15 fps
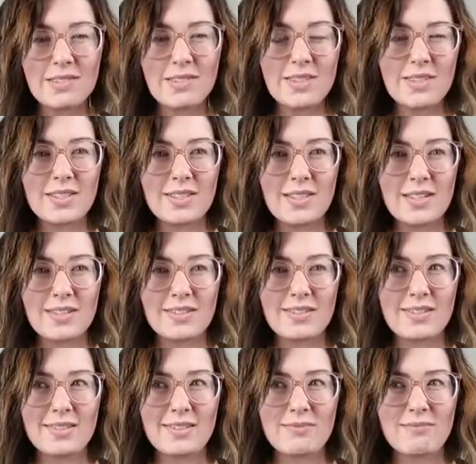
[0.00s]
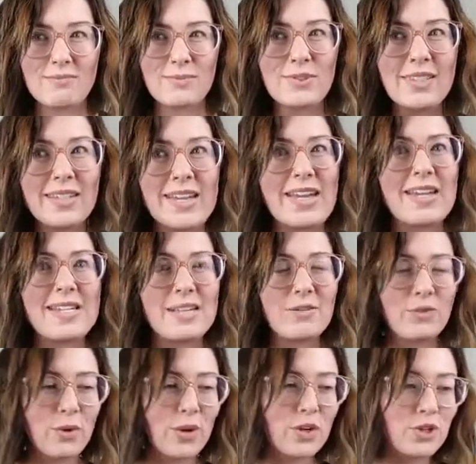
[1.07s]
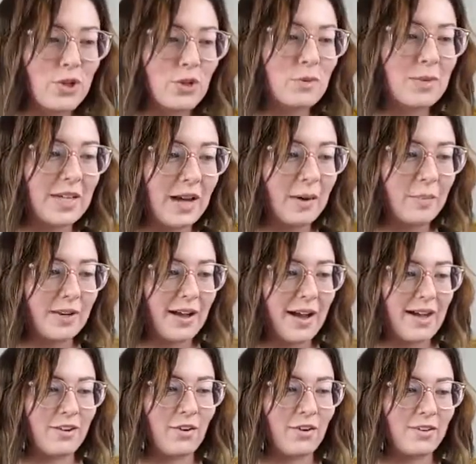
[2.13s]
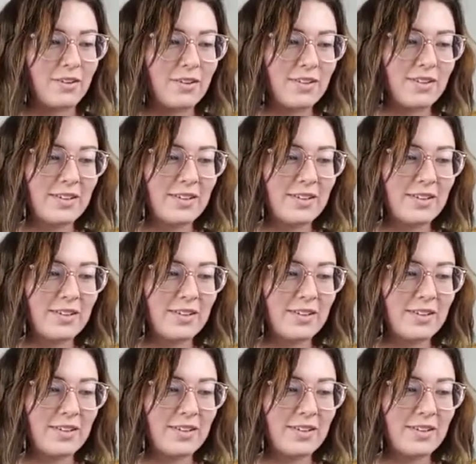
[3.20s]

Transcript: it's really easy for it to become an idol